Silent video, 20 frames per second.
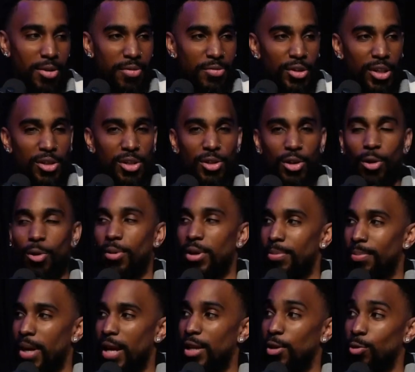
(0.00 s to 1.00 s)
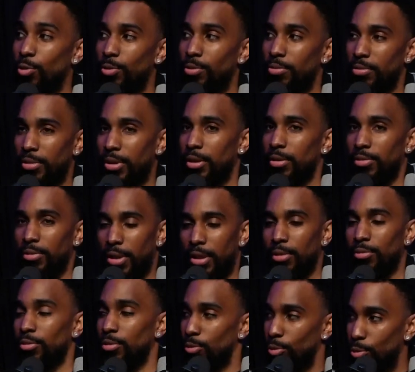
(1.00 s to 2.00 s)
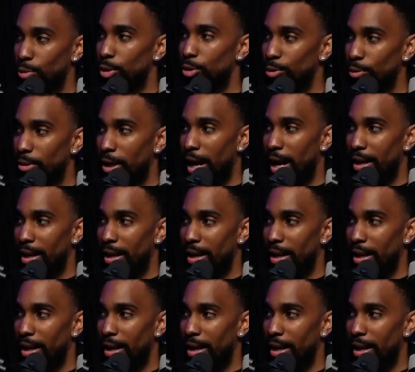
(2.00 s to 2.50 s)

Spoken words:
just knowing men who would do that.